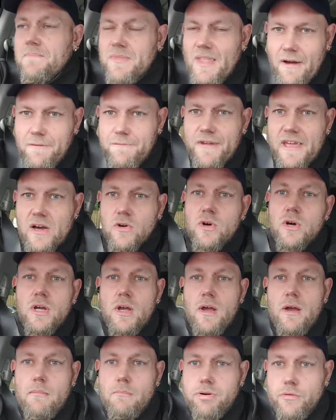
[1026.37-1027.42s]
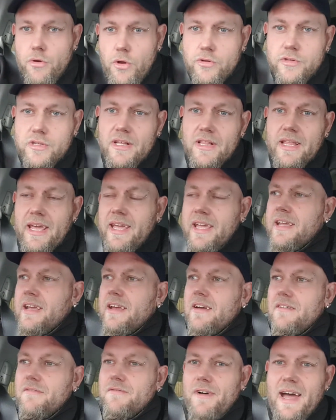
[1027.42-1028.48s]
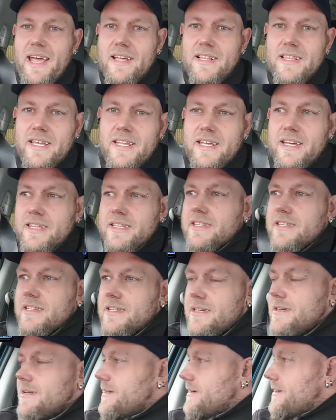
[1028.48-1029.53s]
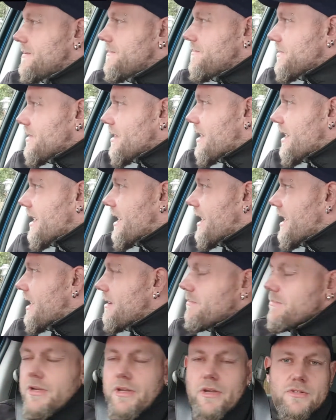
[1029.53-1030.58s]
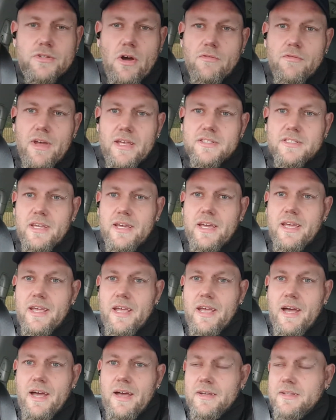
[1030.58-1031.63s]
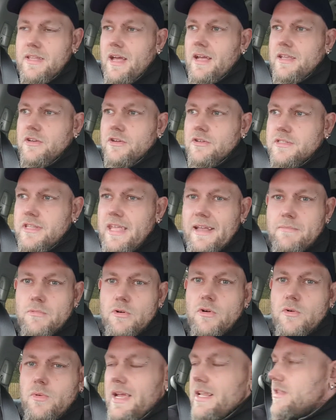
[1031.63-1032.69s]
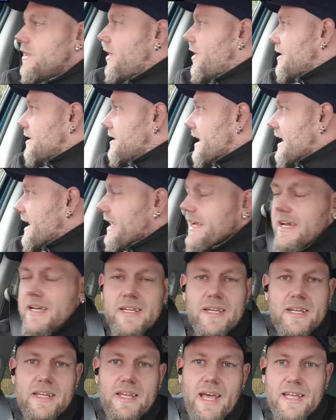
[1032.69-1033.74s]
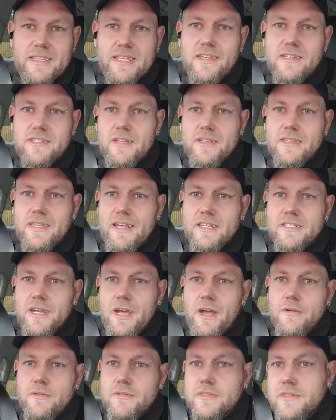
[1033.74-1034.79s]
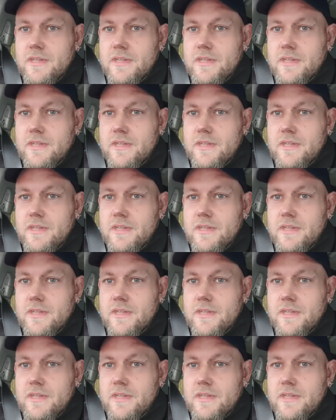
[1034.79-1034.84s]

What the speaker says: I feel brutally violated, because obviously I use Dingbro quite a lot and I get a decent discount.